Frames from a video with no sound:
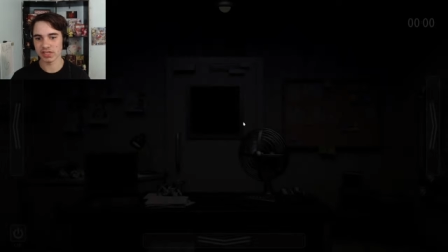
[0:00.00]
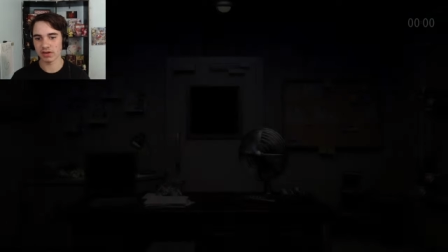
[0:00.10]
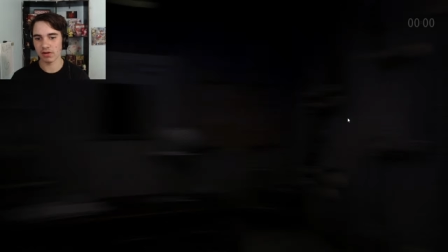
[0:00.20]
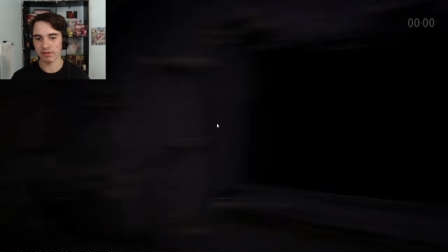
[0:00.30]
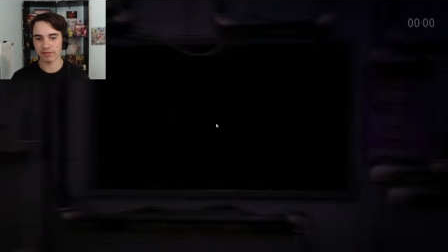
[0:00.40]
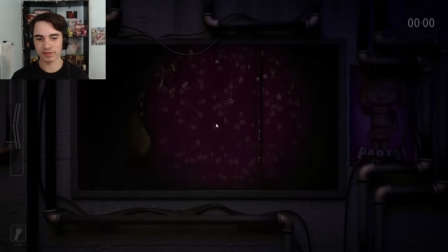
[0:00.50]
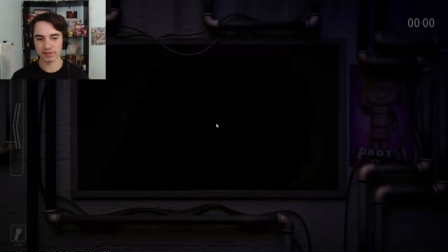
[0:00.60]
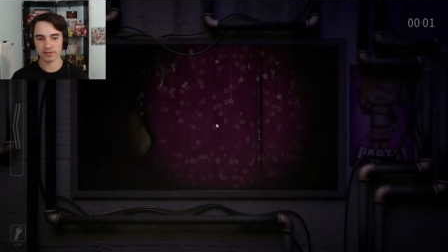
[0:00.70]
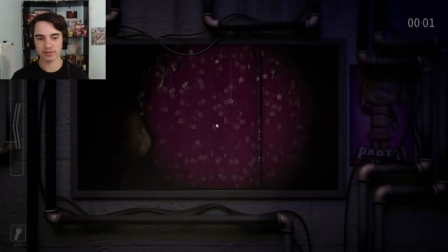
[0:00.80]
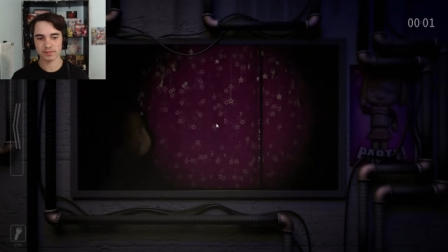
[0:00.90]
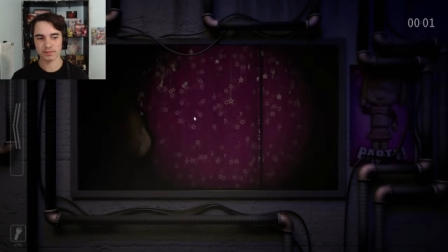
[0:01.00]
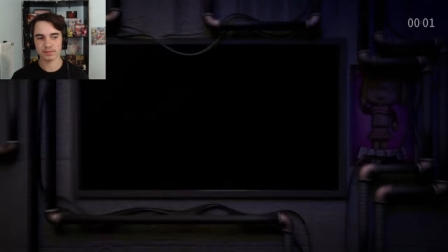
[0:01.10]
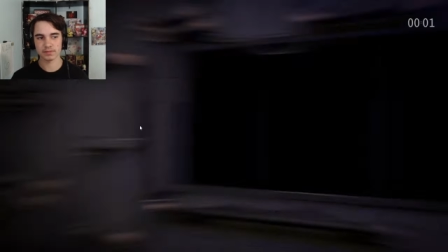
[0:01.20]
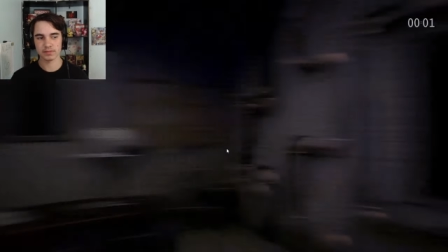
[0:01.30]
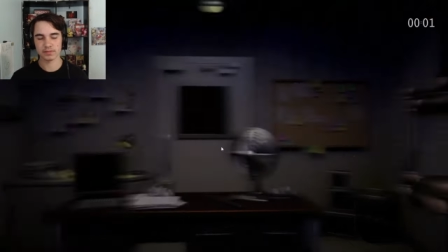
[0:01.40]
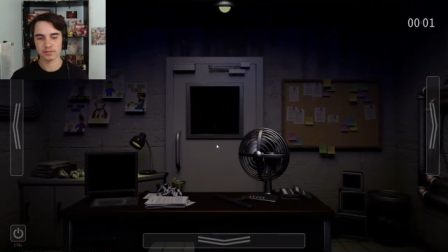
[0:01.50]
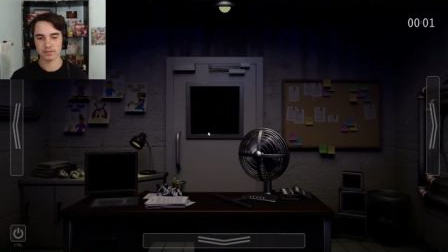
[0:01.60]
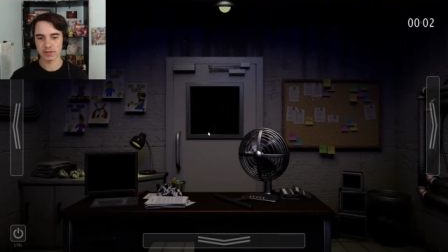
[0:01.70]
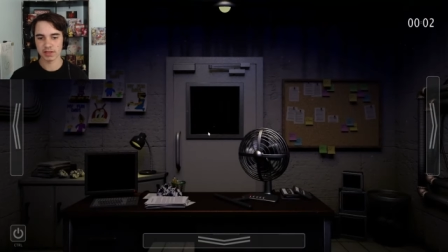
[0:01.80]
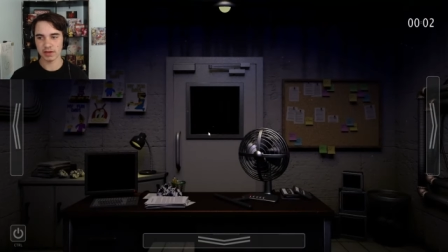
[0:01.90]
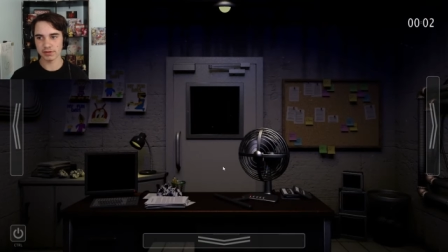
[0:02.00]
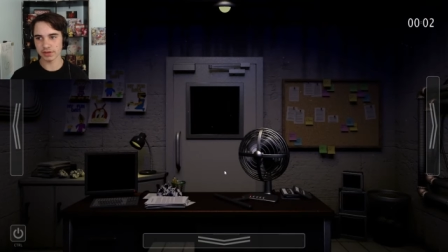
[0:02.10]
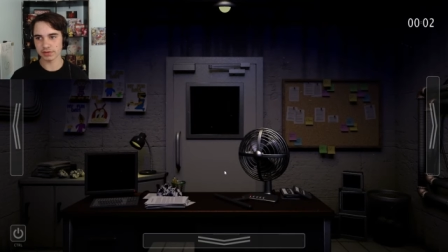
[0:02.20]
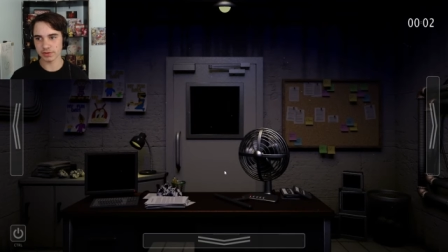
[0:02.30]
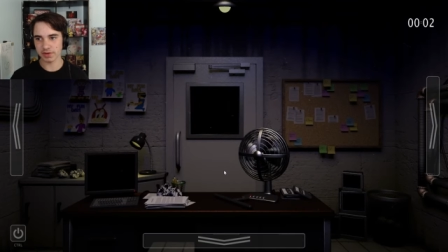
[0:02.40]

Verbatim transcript: off. That was also